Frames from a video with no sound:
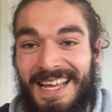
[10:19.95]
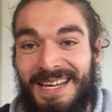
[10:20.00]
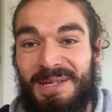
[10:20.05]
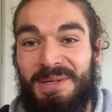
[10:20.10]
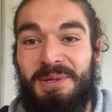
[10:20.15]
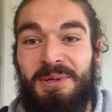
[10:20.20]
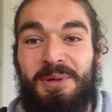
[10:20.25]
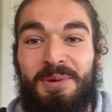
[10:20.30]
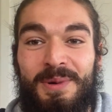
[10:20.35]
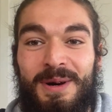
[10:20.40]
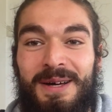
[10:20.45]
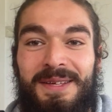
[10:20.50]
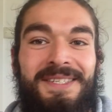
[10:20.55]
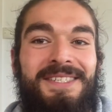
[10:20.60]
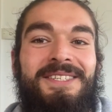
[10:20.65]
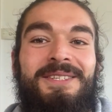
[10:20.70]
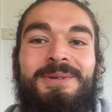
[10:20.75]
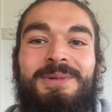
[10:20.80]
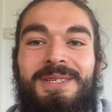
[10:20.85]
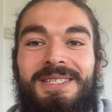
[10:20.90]
and you are
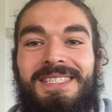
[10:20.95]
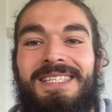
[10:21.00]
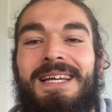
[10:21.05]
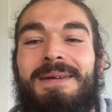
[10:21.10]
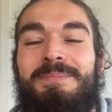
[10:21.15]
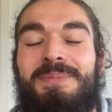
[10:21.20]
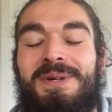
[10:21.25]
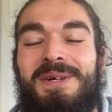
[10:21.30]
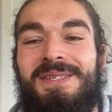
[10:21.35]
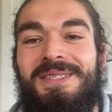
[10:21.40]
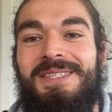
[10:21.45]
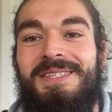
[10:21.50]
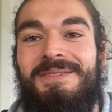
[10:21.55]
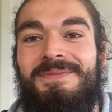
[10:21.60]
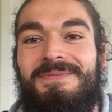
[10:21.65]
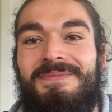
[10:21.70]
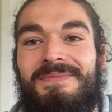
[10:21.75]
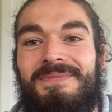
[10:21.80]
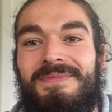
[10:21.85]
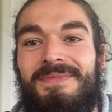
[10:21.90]
still the same person.